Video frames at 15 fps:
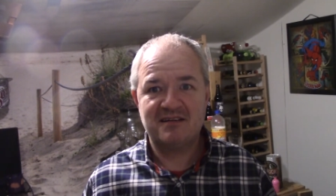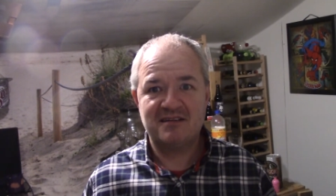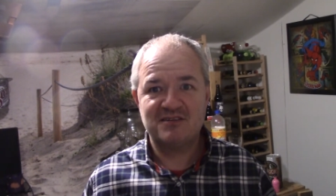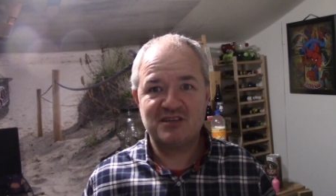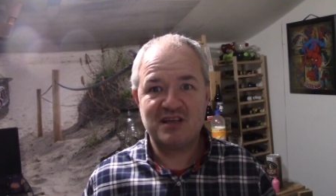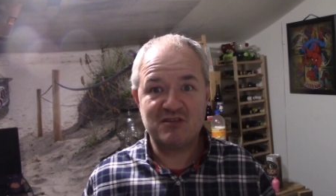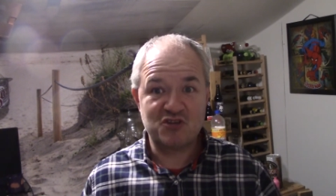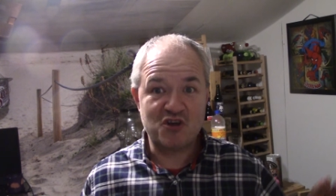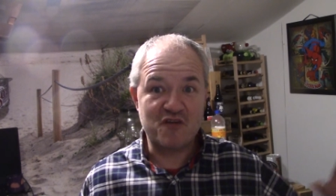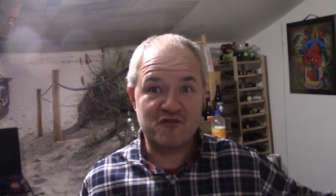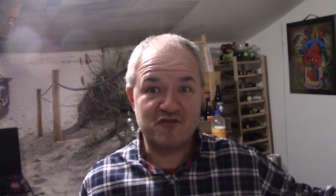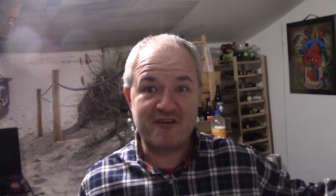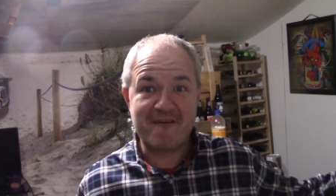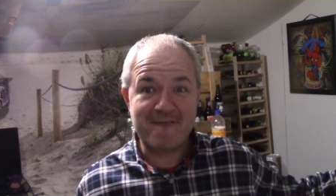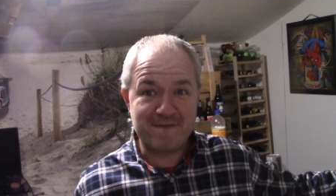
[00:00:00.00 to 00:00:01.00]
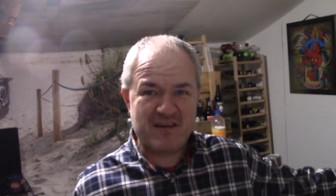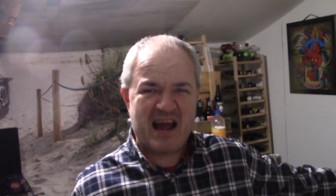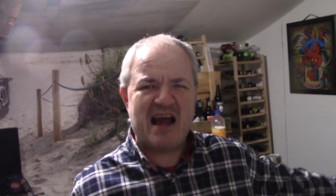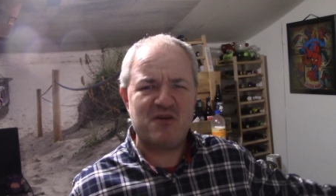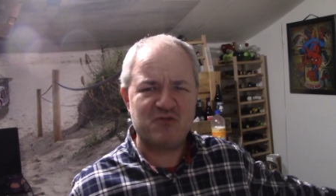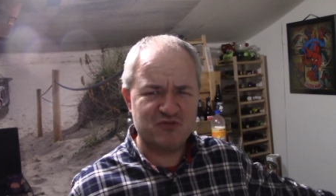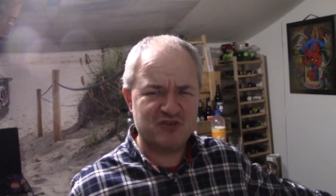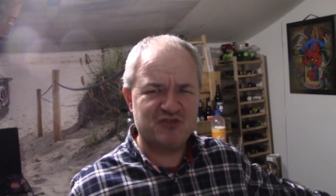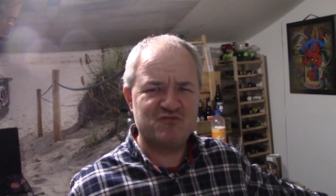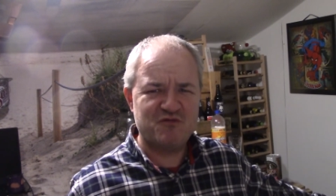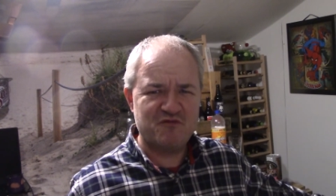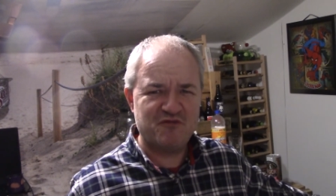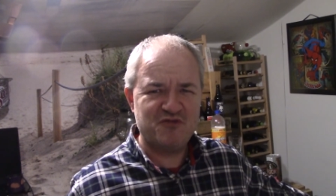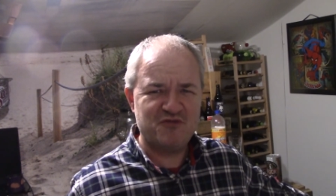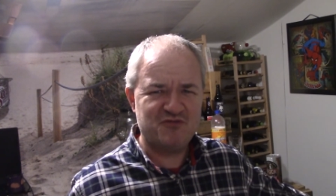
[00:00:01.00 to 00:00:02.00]
So that was over a thousand
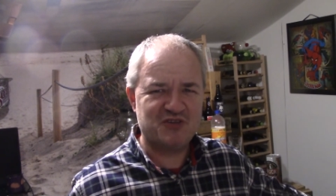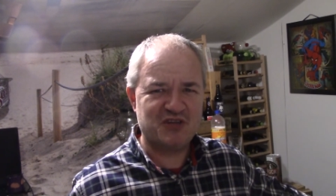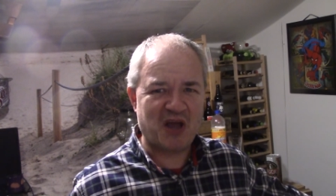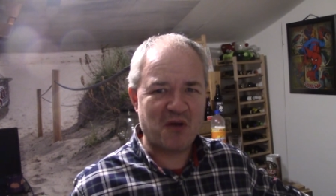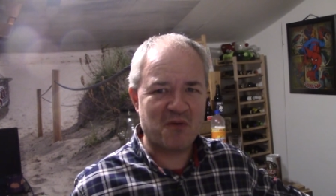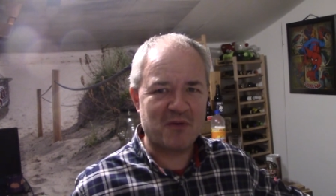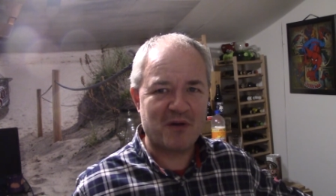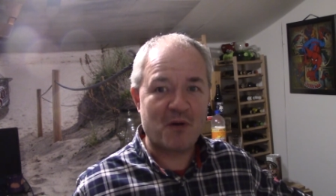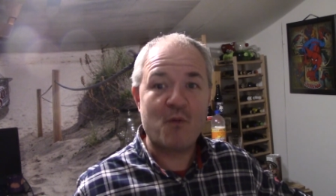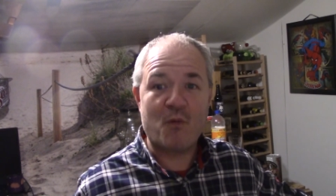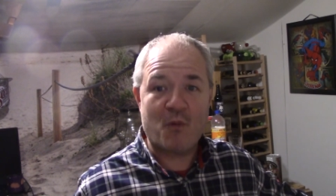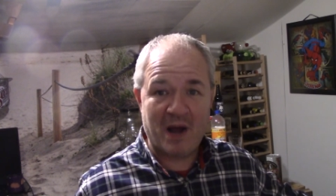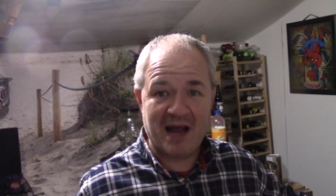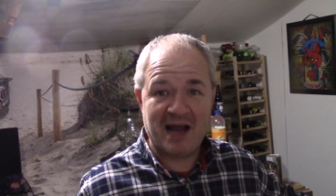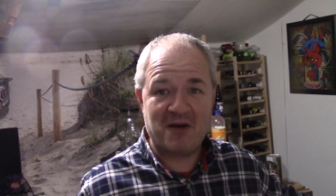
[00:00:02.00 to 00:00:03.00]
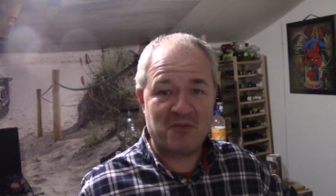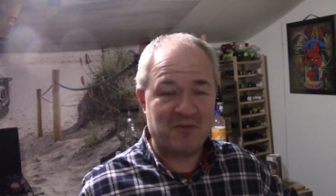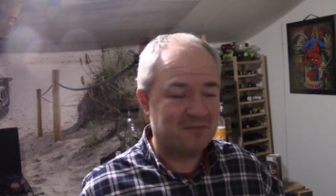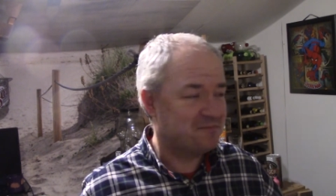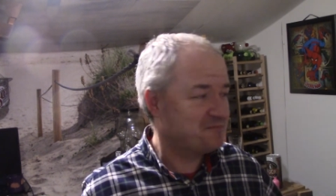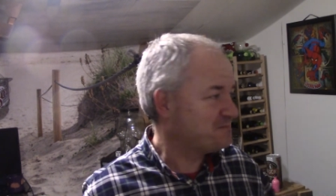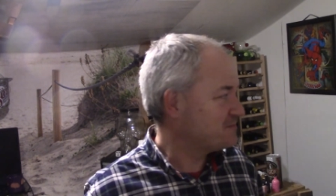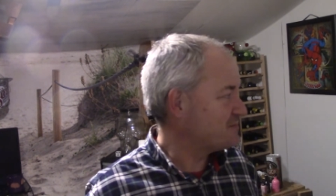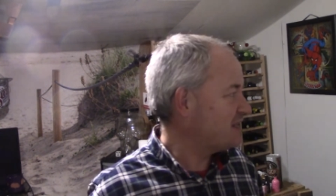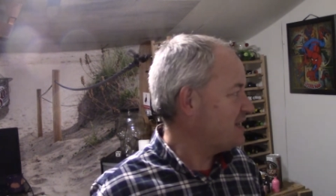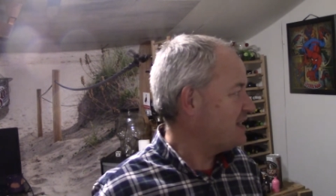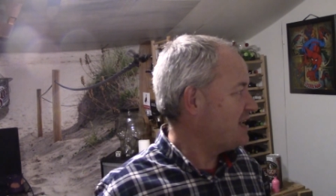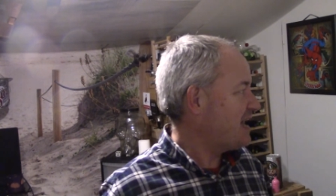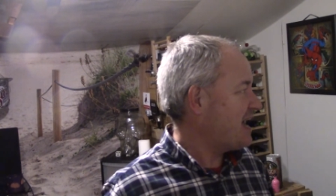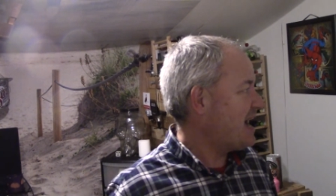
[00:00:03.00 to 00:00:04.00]
reviews ago. Wow.
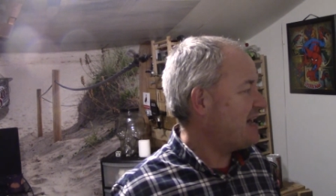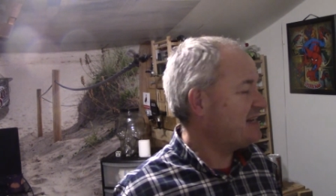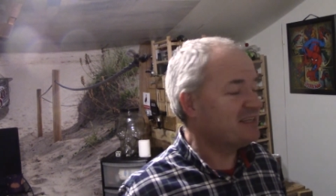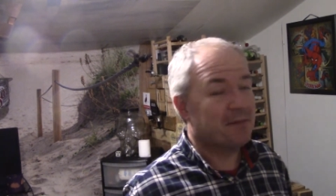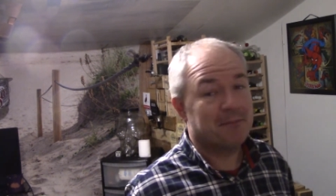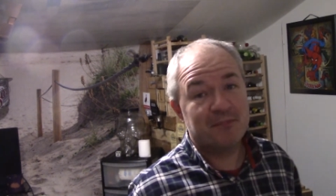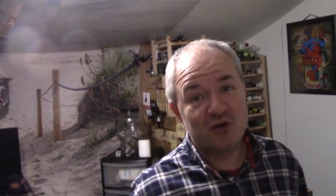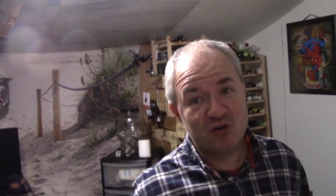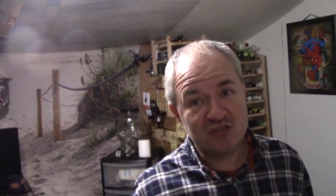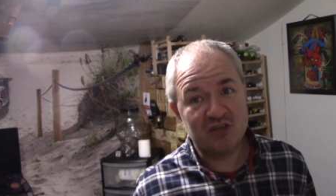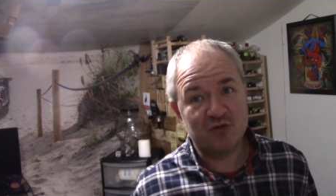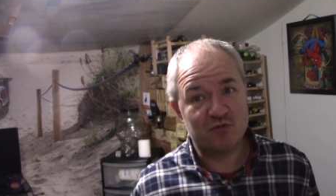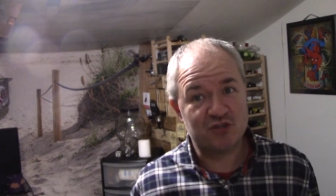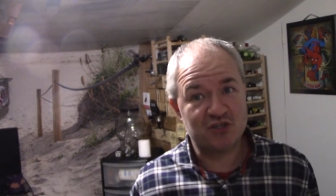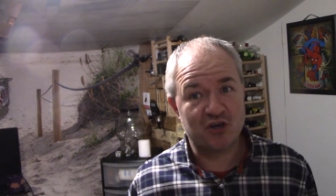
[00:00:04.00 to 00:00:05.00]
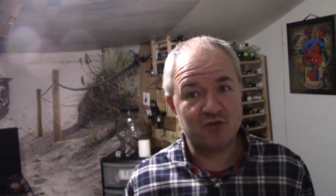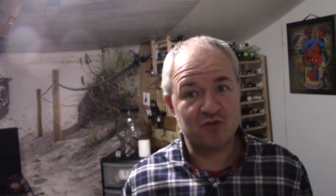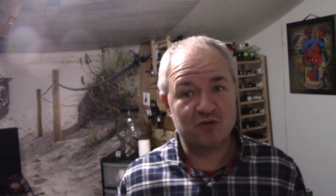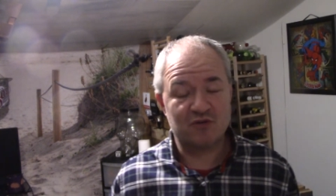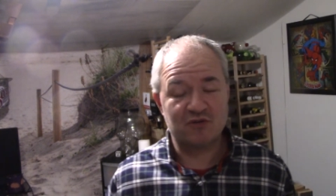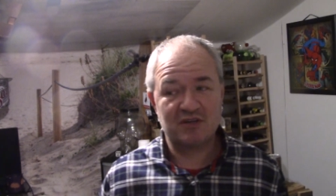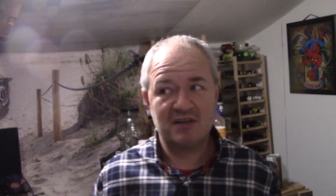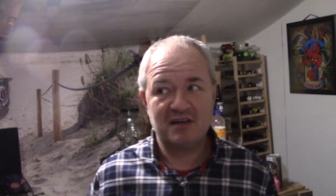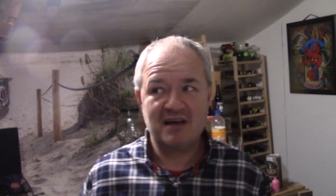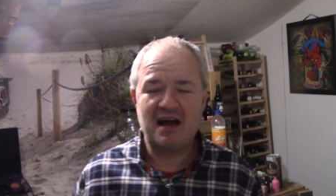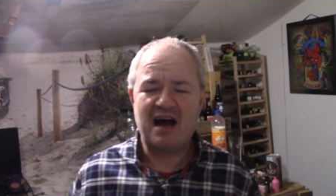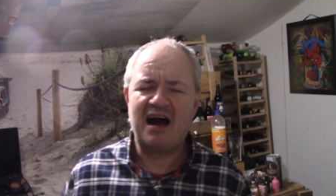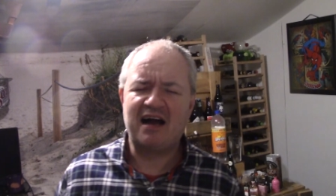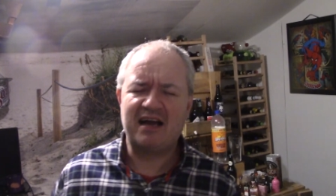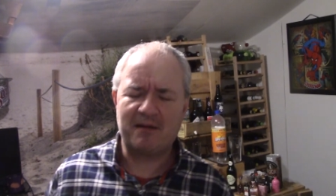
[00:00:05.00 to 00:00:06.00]
And uh, because it was so good,
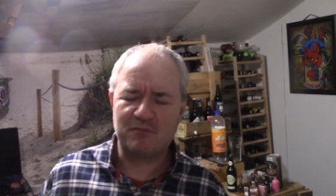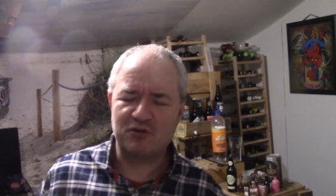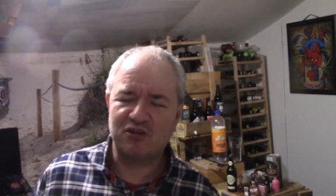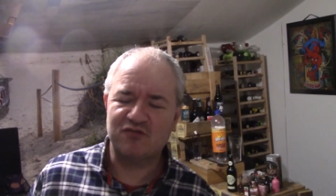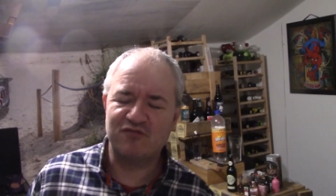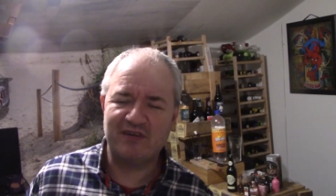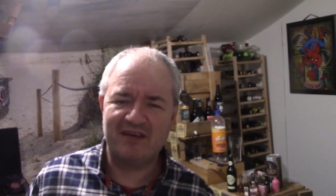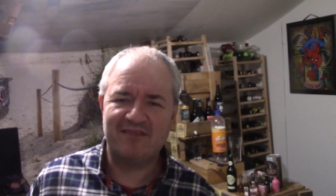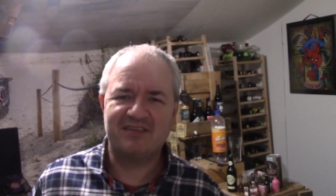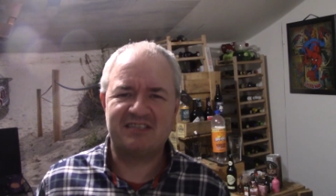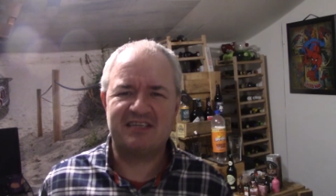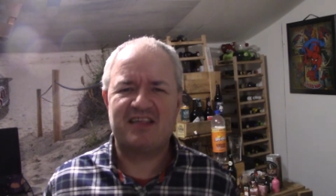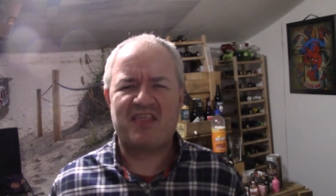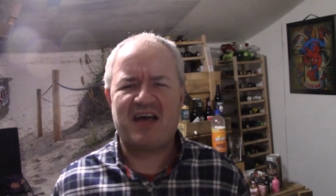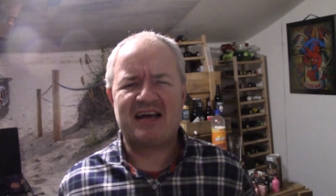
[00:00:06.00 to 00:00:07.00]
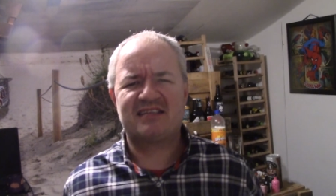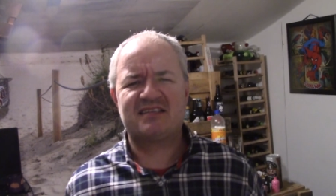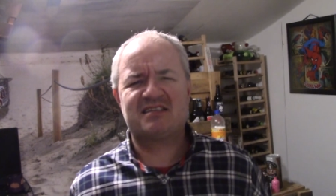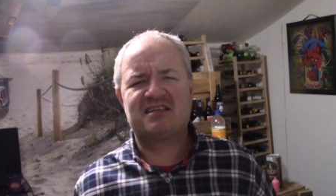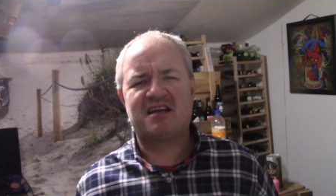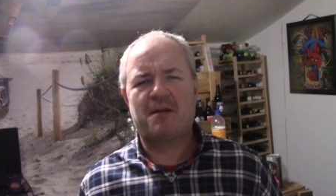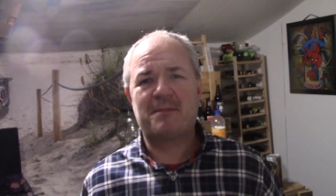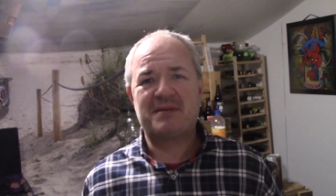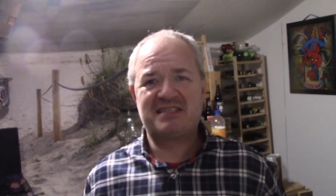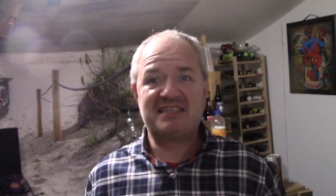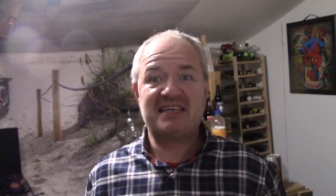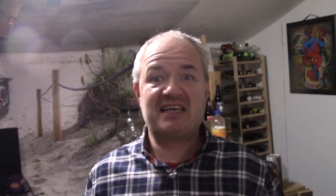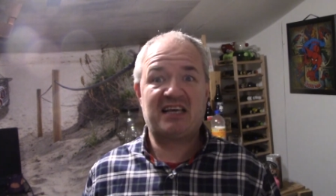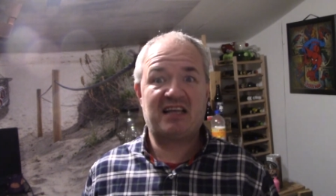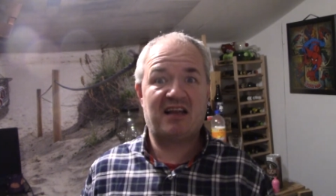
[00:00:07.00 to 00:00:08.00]
I am going to revisit that uh,
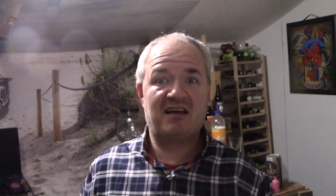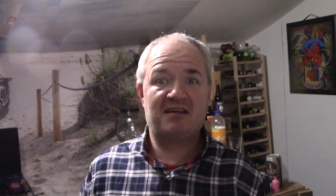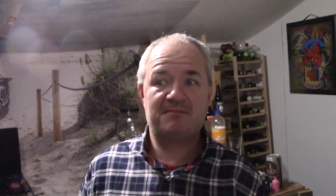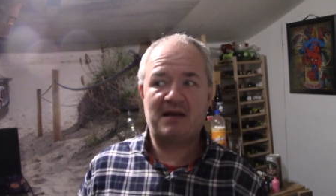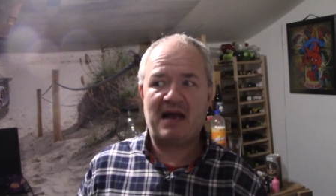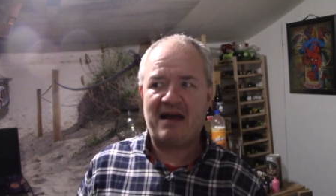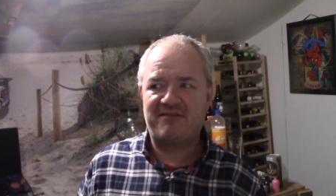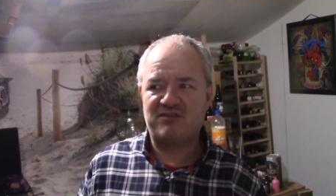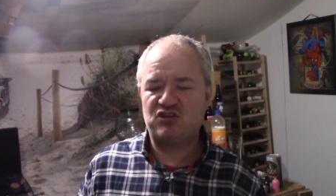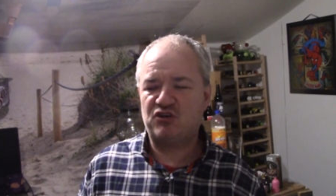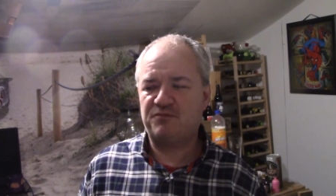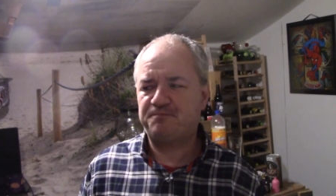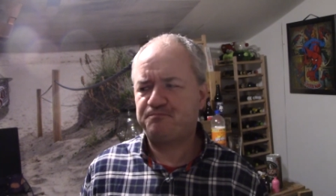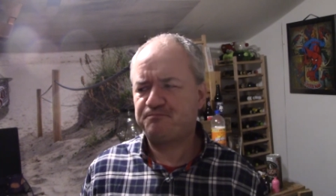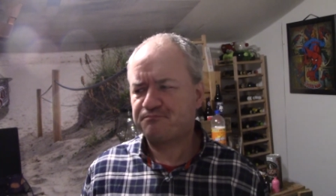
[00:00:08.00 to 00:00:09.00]
particular avenue.